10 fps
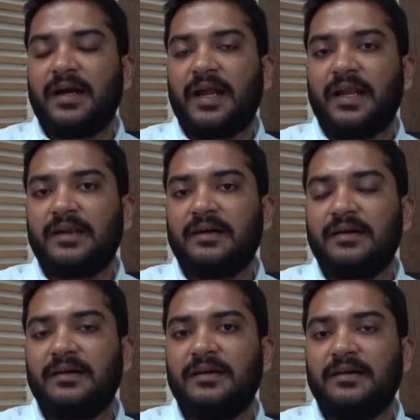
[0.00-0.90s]
and
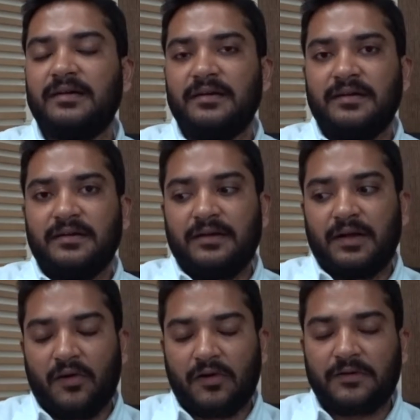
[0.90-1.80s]
uh,
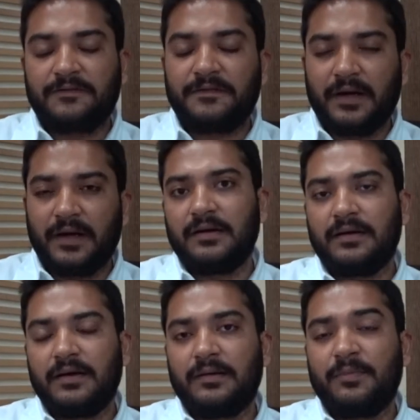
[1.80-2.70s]
a lot of uh,
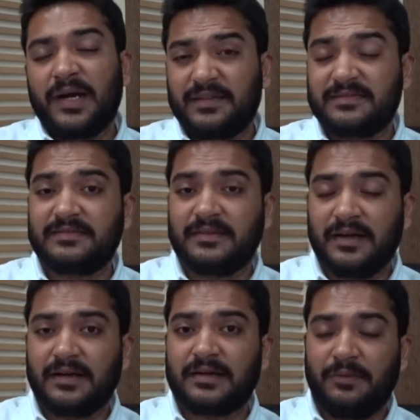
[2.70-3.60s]
uh buyers
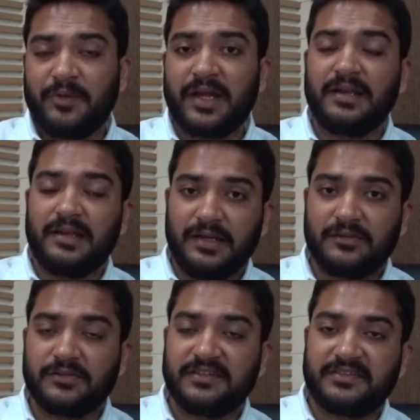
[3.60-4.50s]
uh, coming in
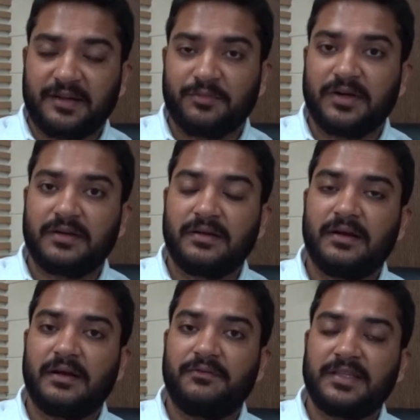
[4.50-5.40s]
into this segment
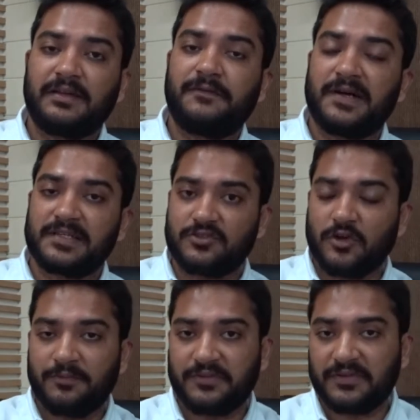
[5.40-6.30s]
with their first
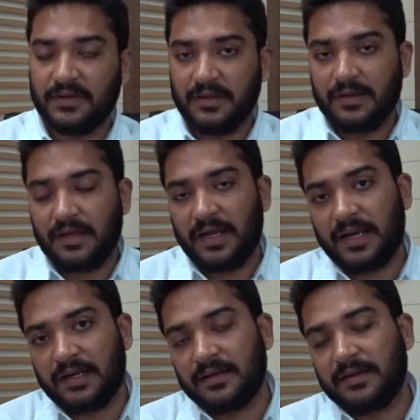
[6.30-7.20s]
jobs
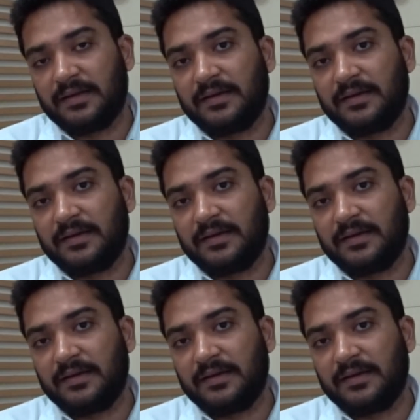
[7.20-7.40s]
and